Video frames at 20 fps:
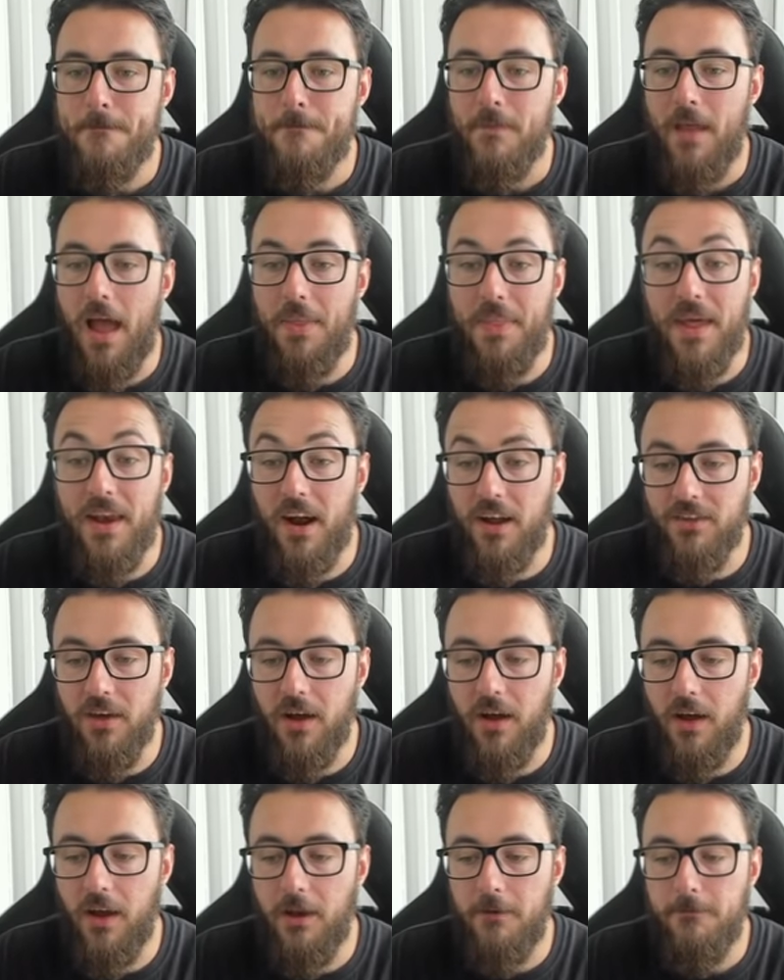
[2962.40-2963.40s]
And then I
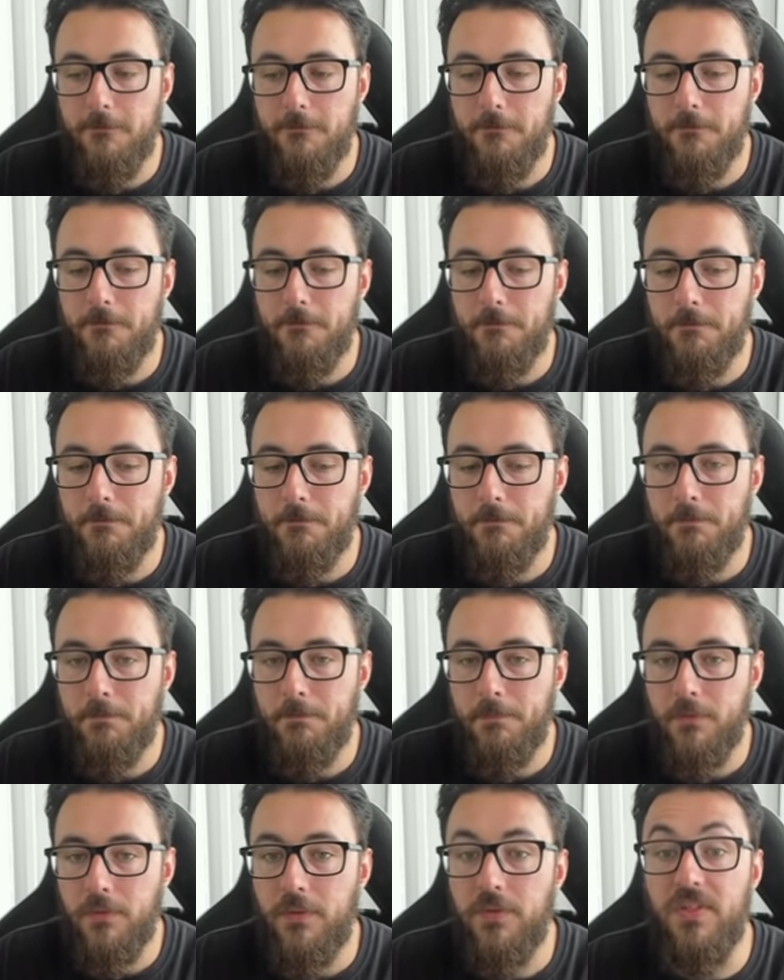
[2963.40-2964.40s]
die.
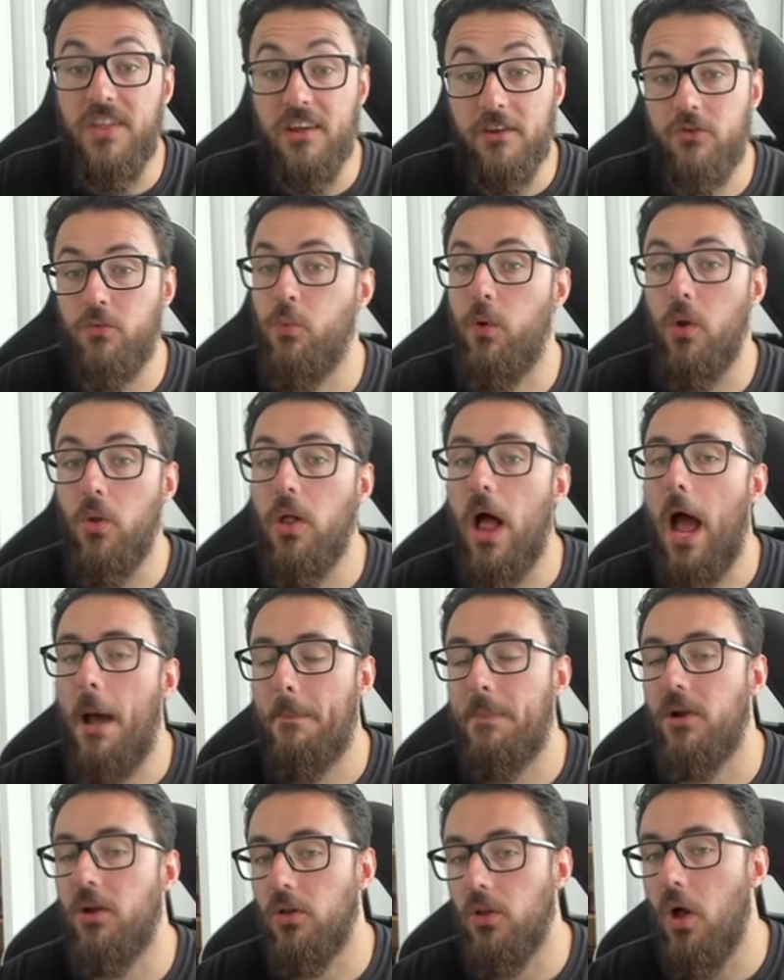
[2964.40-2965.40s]
This will
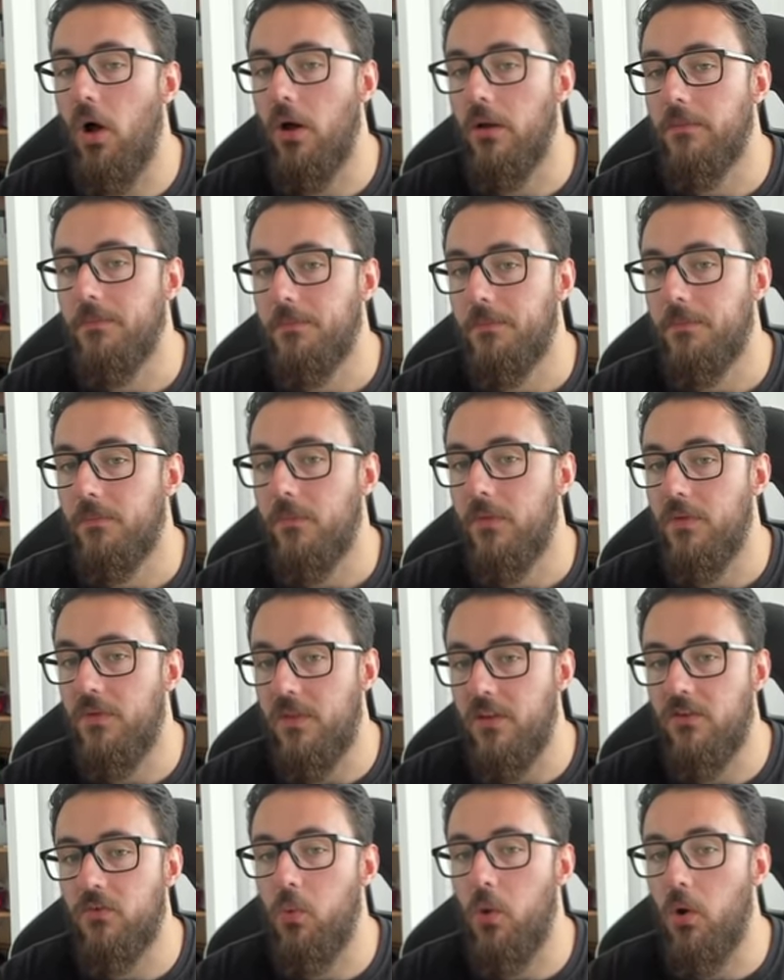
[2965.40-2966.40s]
happen a lot.
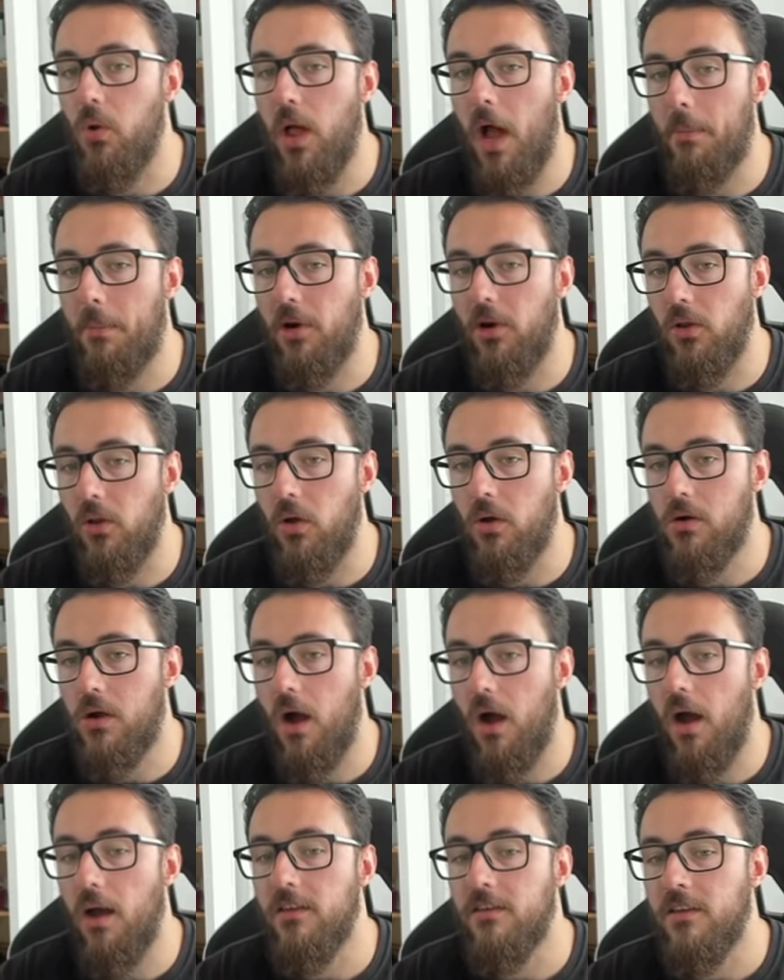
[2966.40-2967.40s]
This will happen a lot,
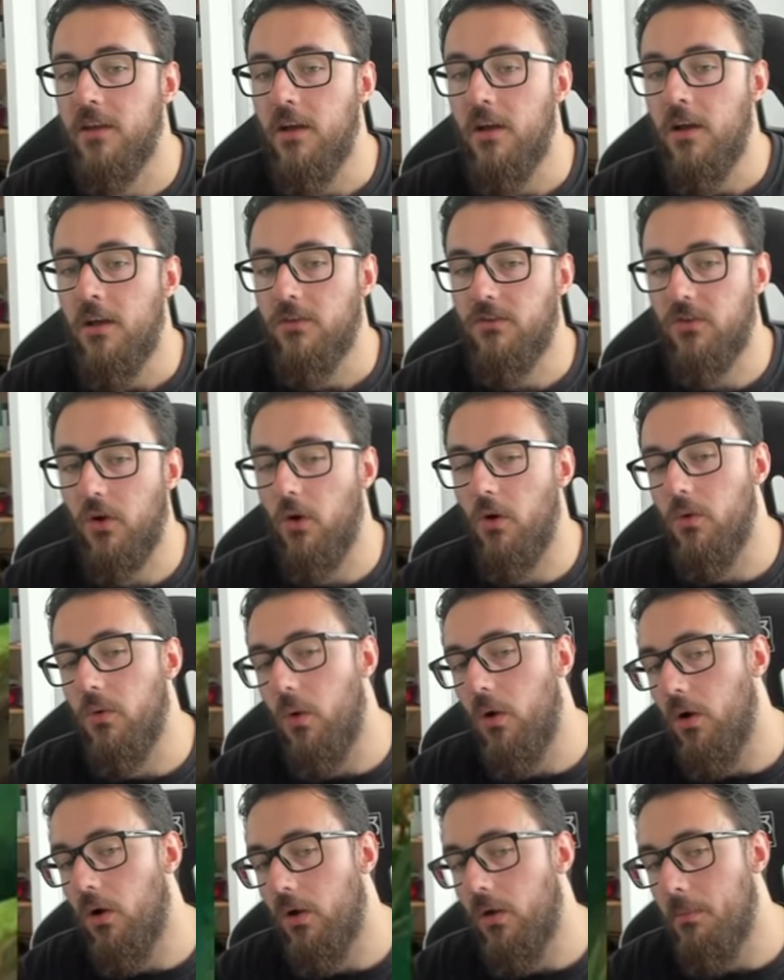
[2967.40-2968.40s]
guys.
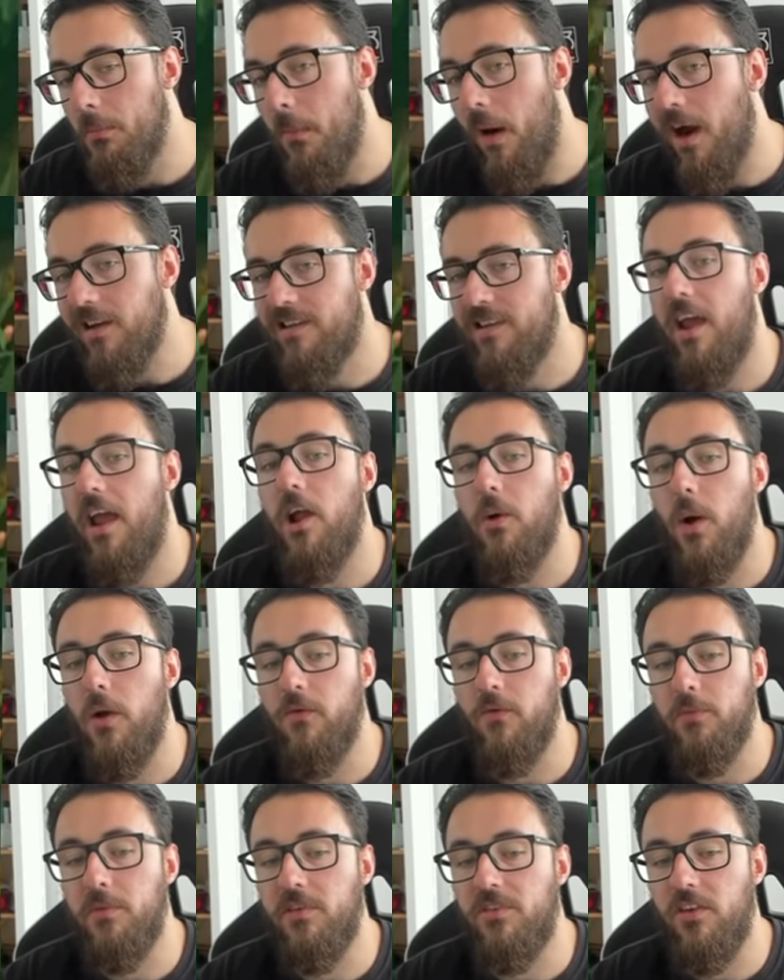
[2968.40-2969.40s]
So my
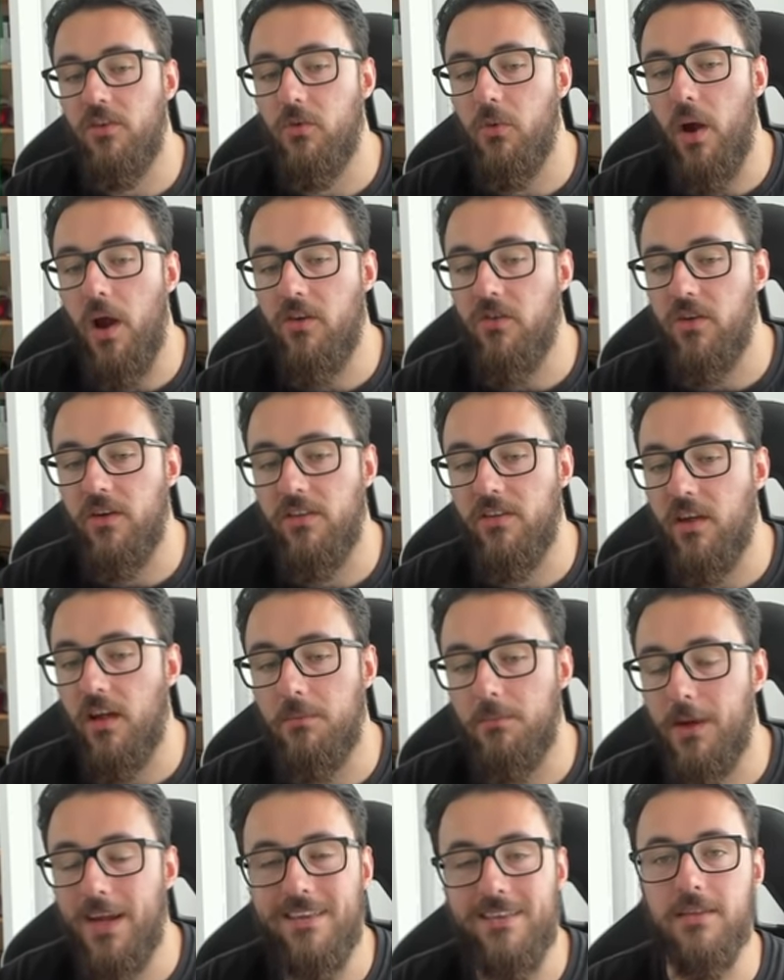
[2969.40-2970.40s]
takeaway from this situation is
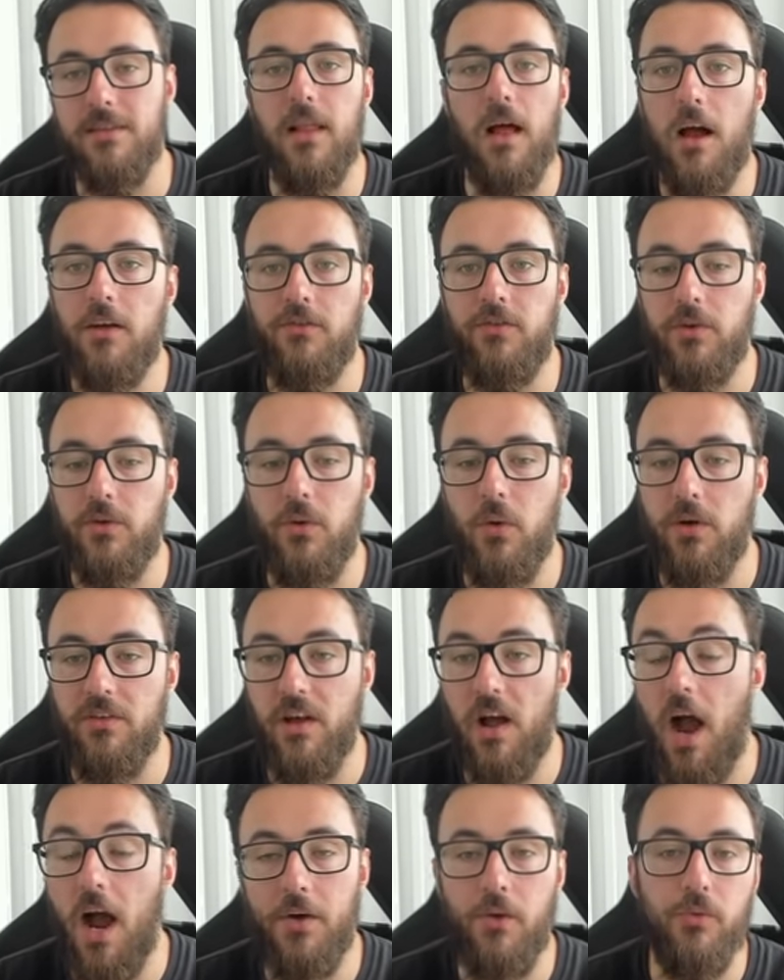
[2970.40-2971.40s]
that it's largely
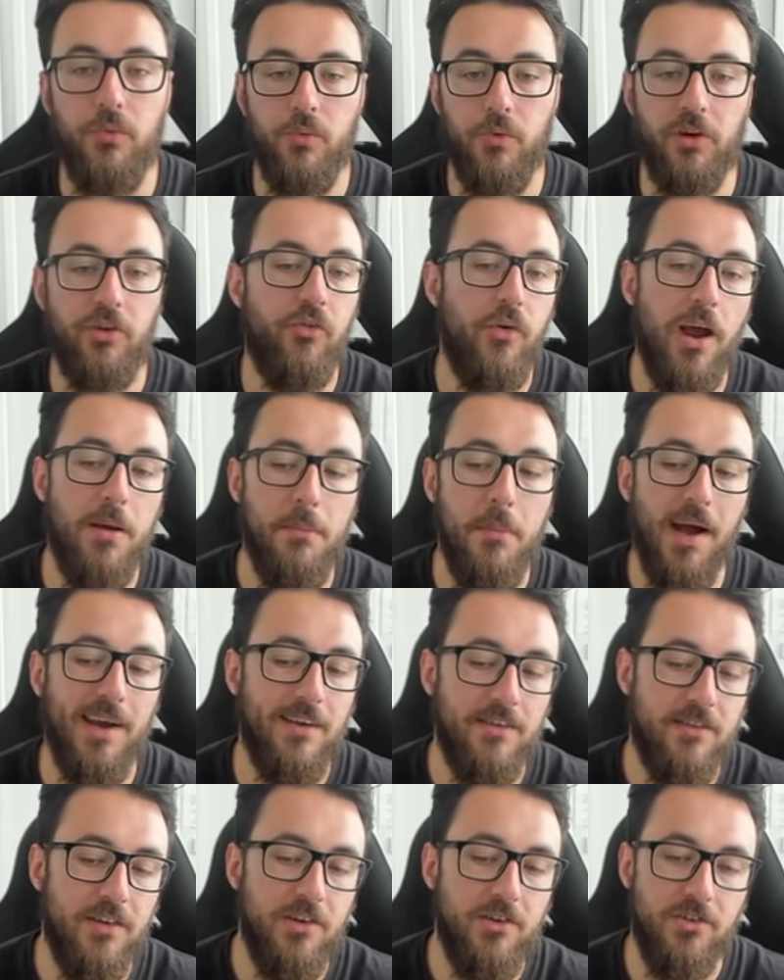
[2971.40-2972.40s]
noise. I don't regret my
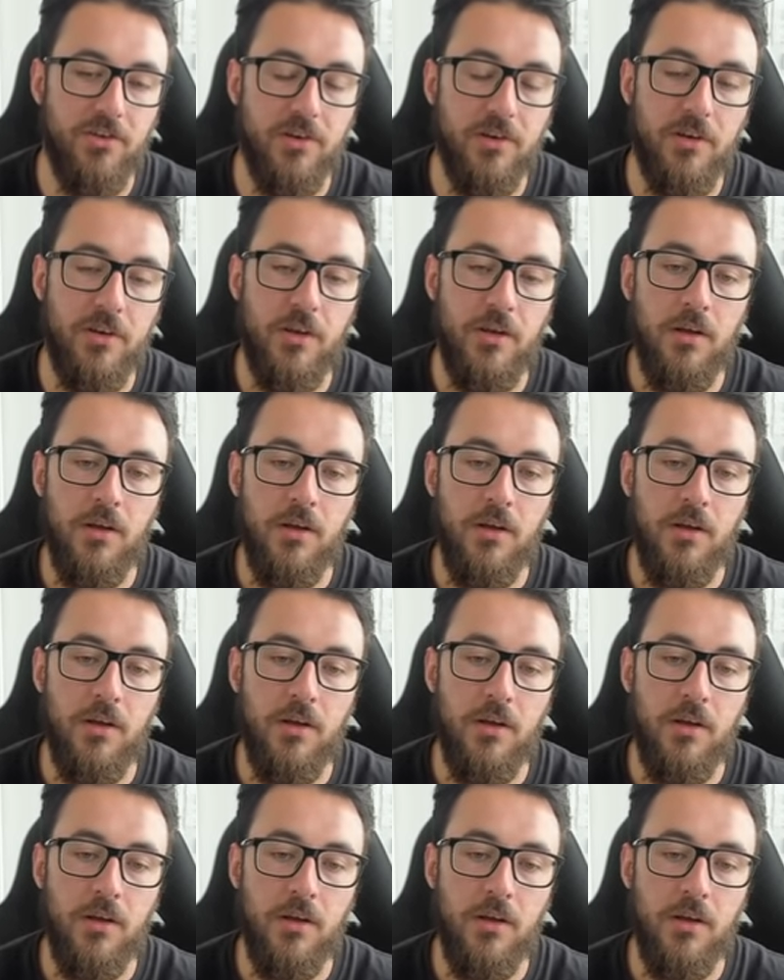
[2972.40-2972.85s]
decision.